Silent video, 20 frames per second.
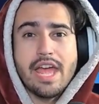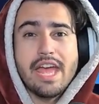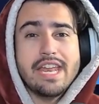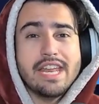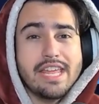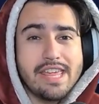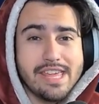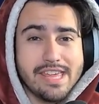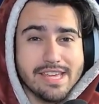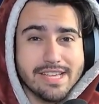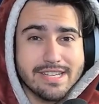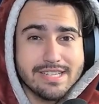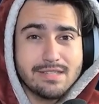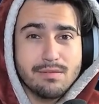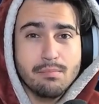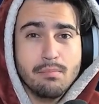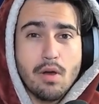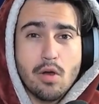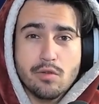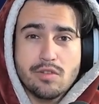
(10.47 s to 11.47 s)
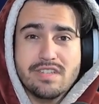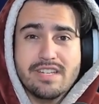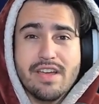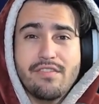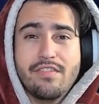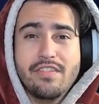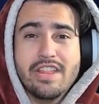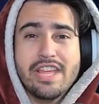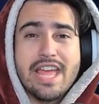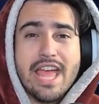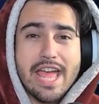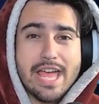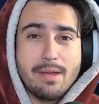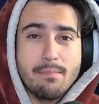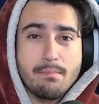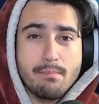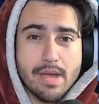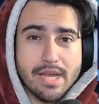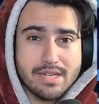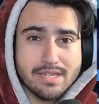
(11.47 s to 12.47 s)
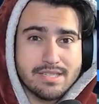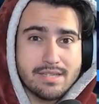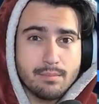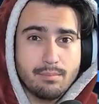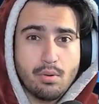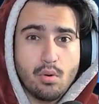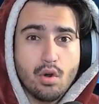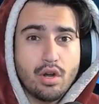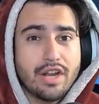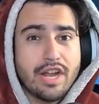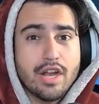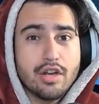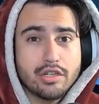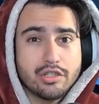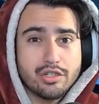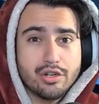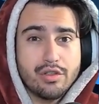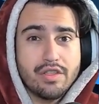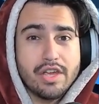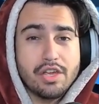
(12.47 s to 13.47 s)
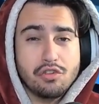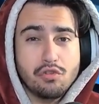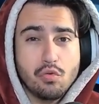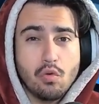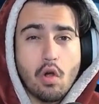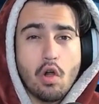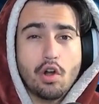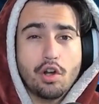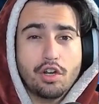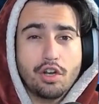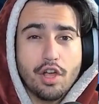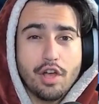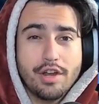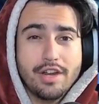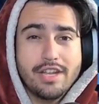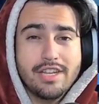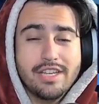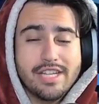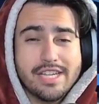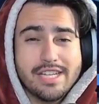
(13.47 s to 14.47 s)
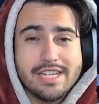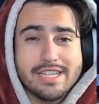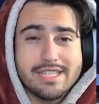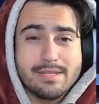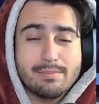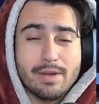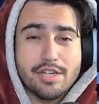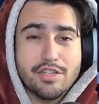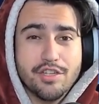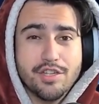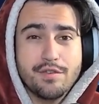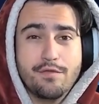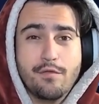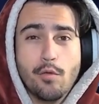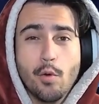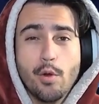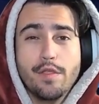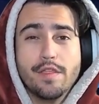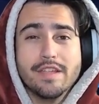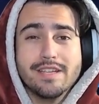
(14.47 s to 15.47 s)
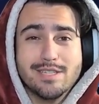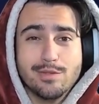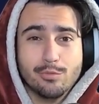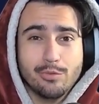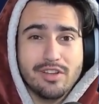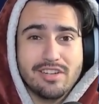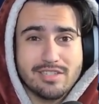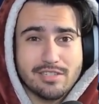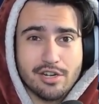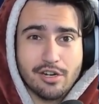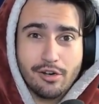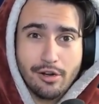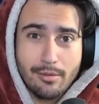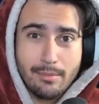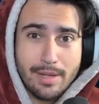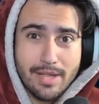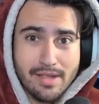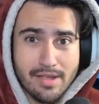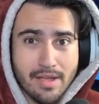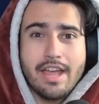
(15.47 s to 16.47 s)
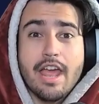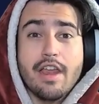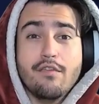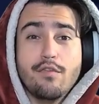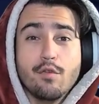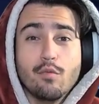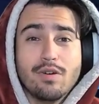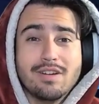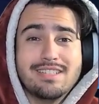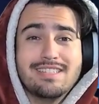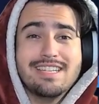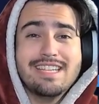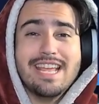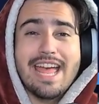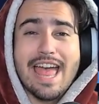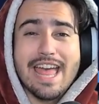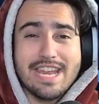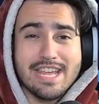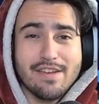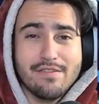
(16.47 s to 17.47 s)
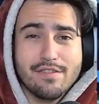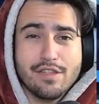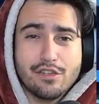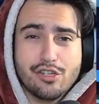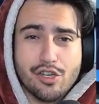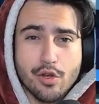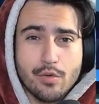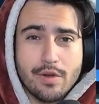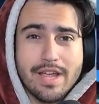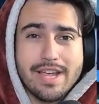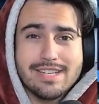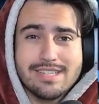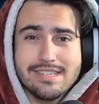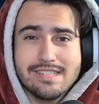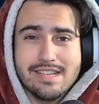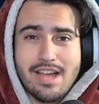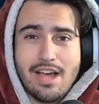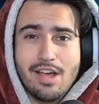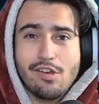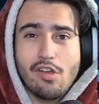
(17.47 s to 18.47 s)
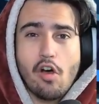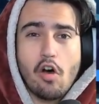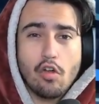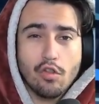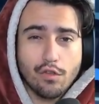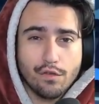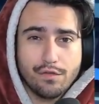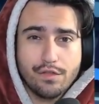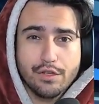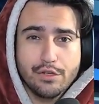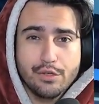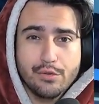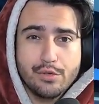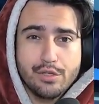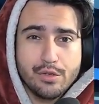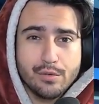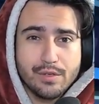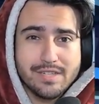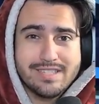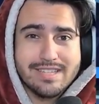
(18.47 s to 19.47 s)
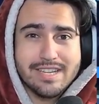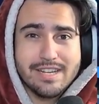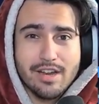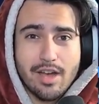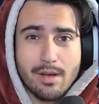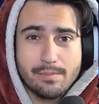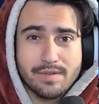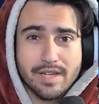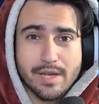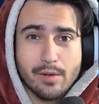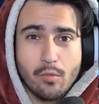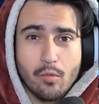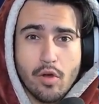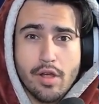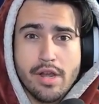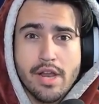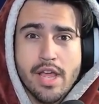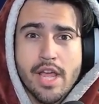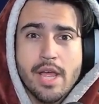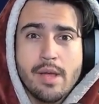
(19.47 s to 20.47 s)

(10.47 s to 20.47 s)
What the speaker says: and he is most definitely a meta support character that you are gonna need, especially for this week's tournament. And if you want to see any of the showcases on all of the new units in Update 1,